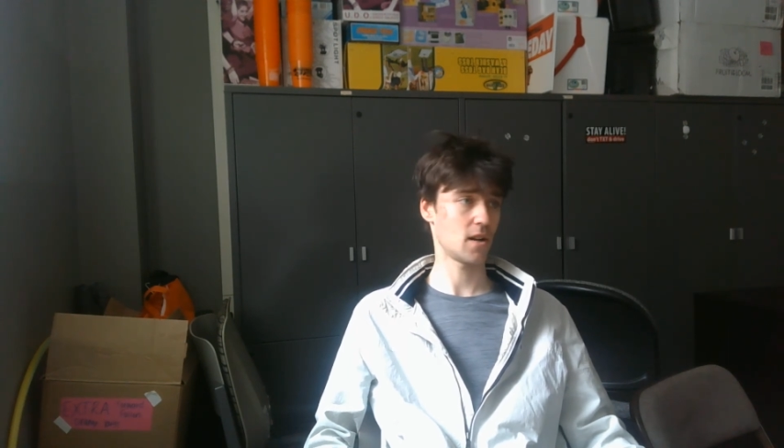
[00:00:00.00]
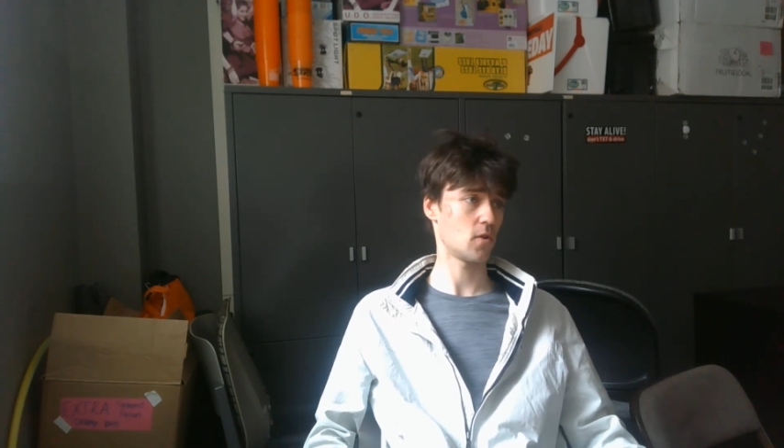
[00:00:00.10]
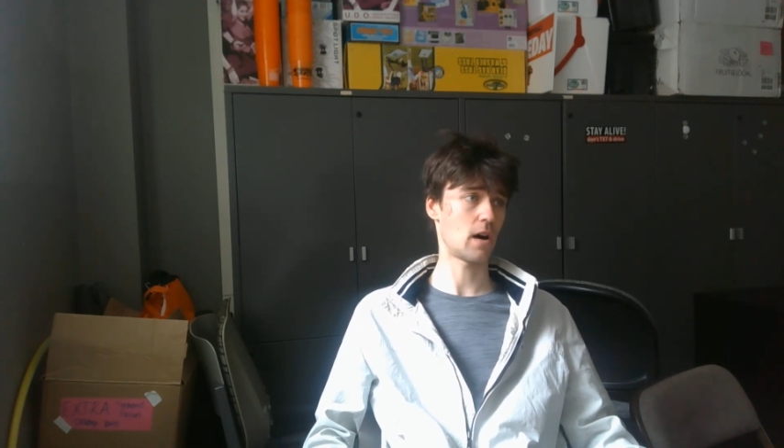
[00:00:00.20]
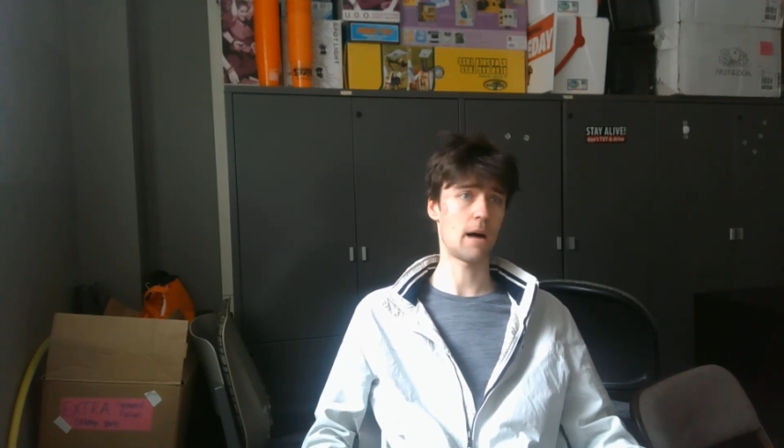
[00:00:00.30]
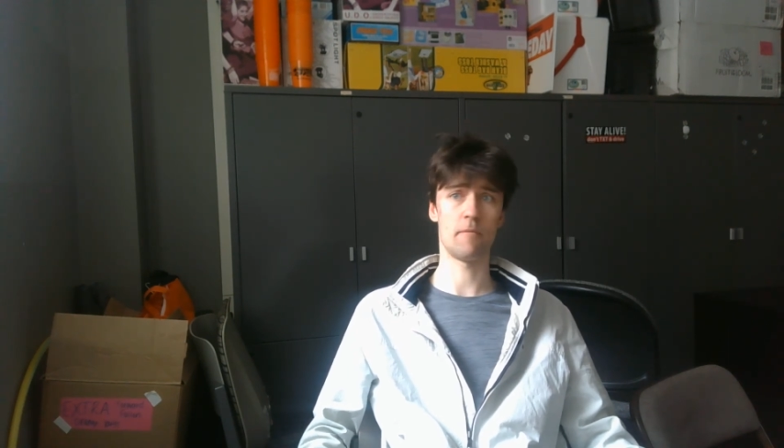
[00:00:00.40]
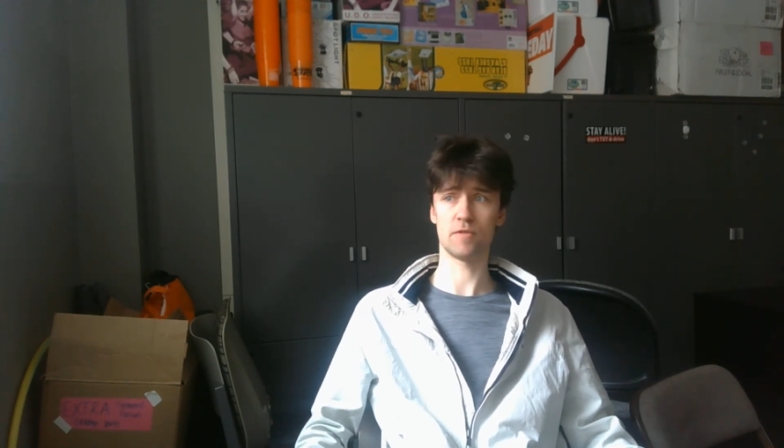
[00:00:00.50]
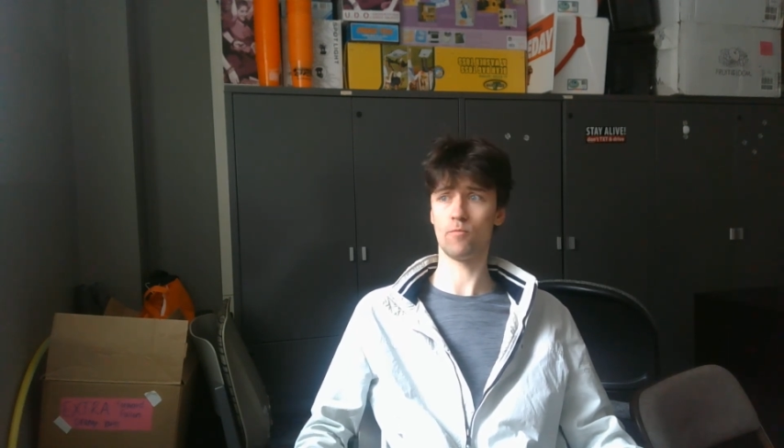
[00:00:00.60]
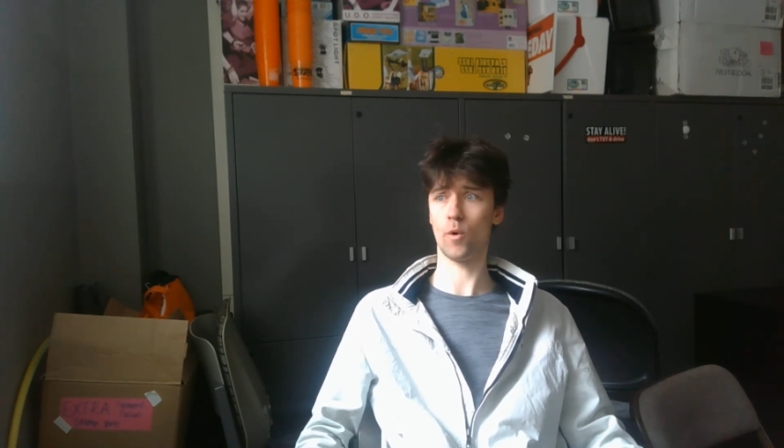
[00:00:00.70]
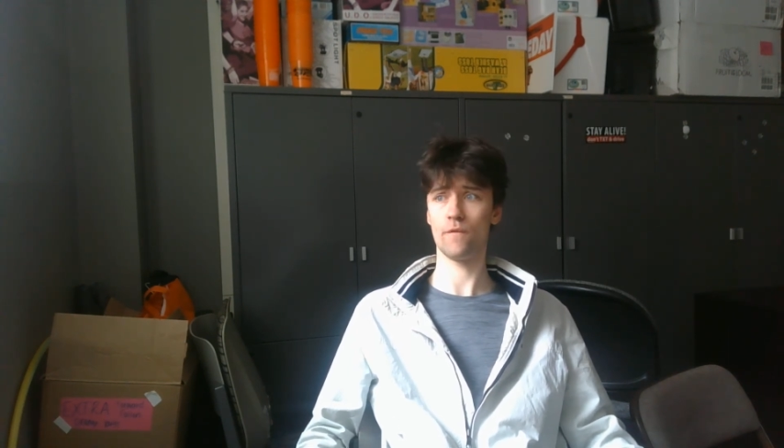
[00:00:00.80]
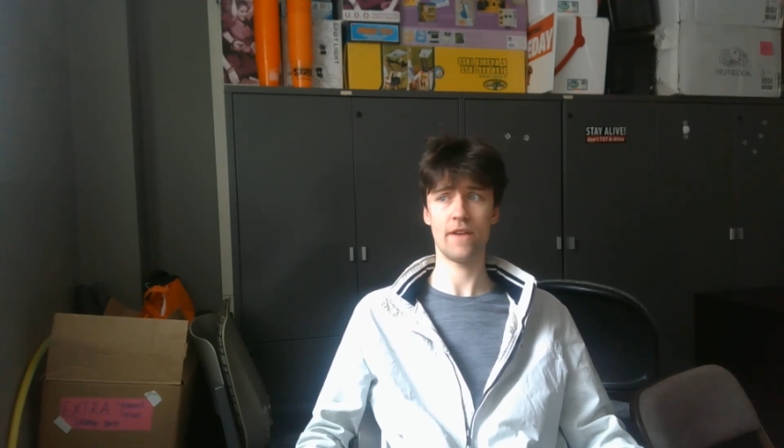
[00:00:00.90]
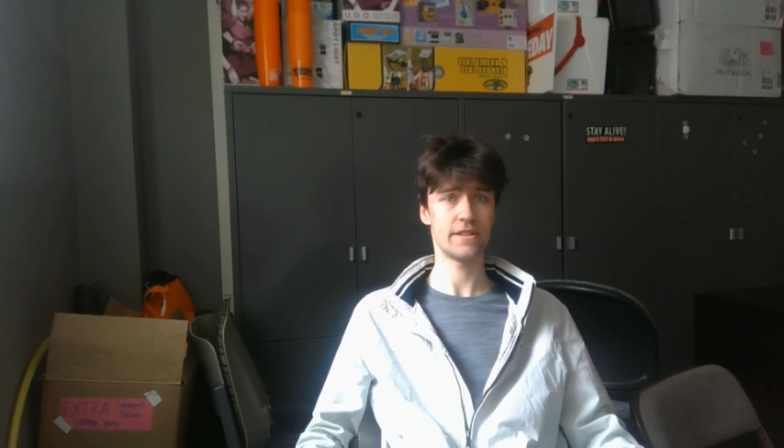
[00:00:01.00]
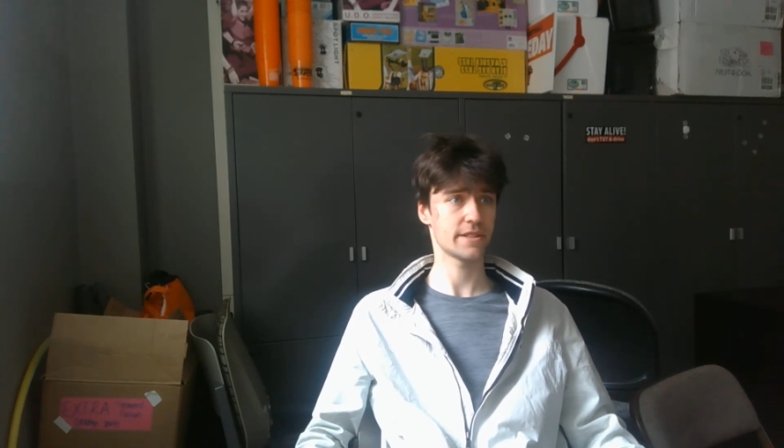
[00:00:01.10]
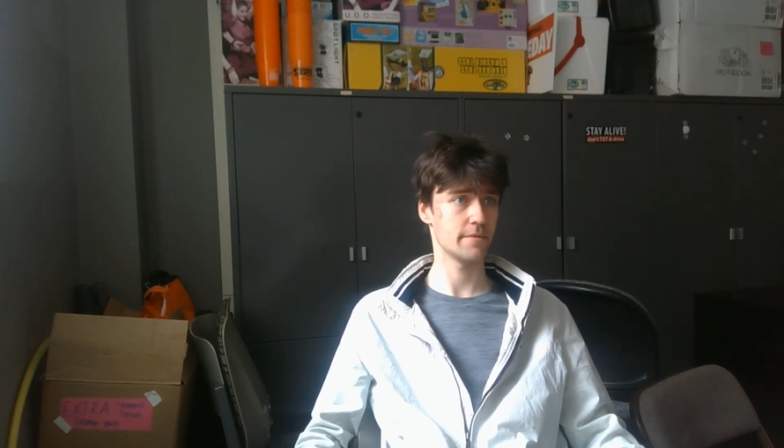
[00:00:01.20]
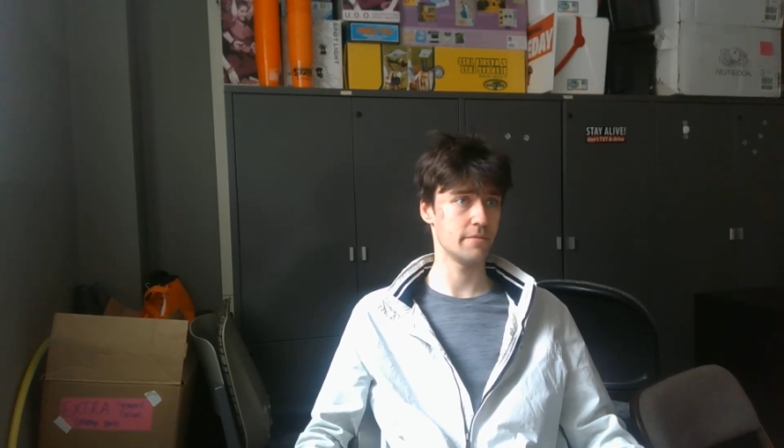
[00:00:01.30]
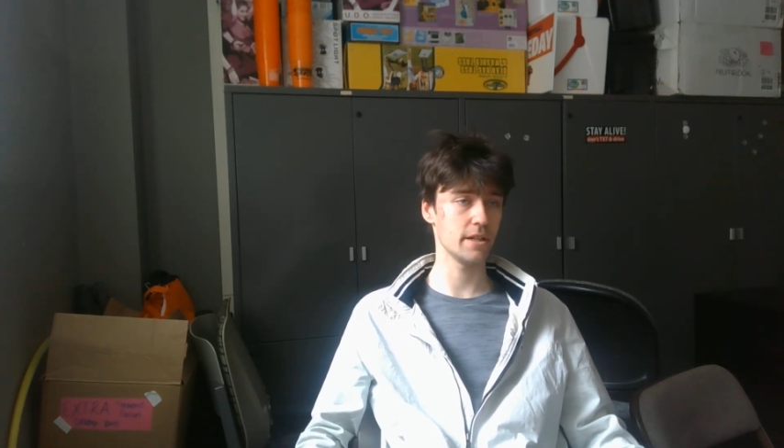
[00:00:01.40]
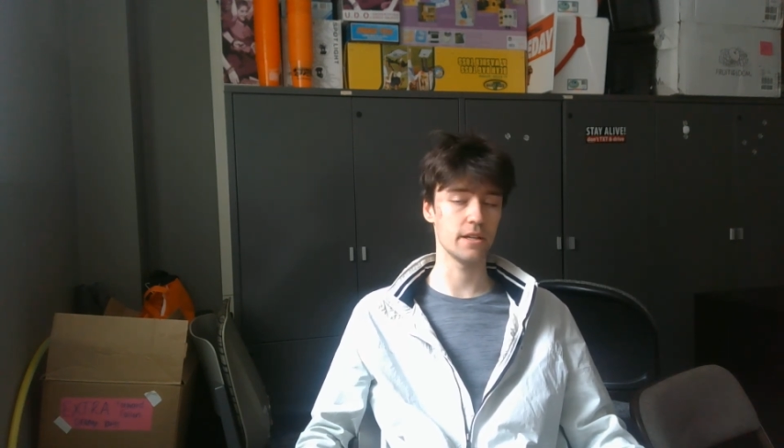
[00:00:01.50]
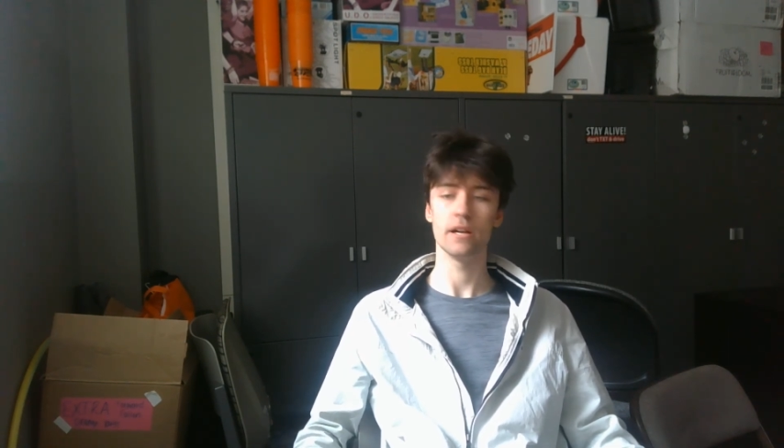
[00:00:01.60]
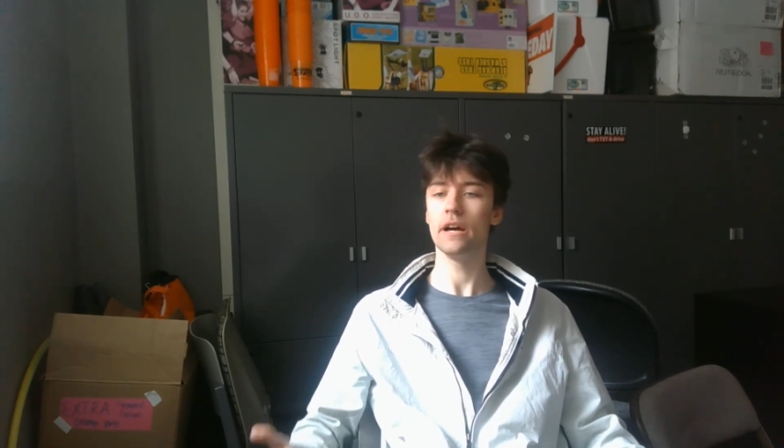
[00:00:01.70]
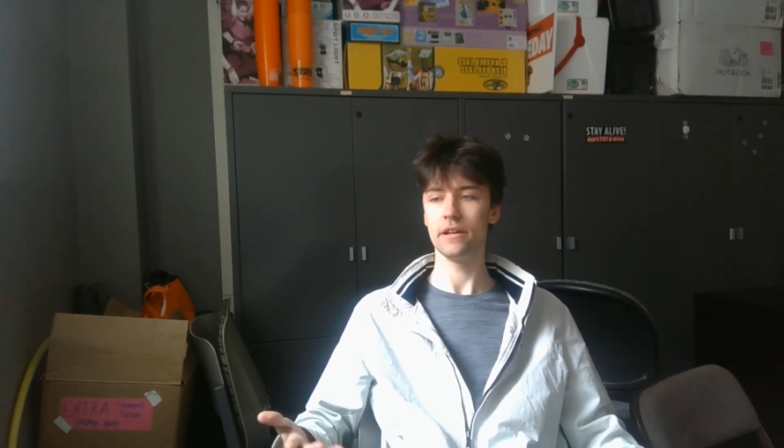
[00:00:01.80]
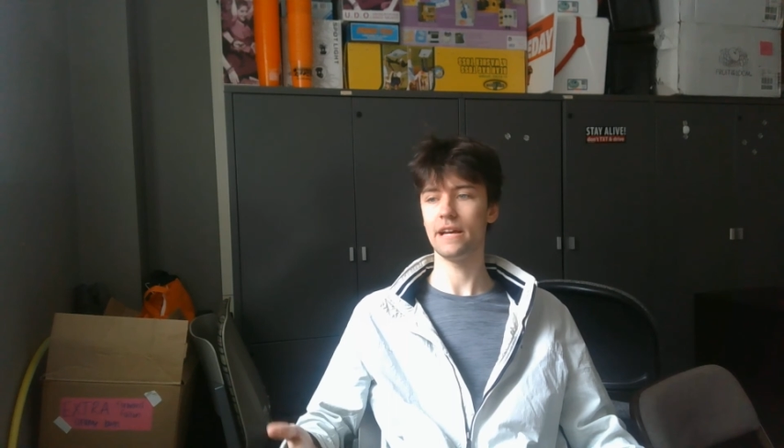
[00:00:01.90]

I don't know how much more advanced it could be.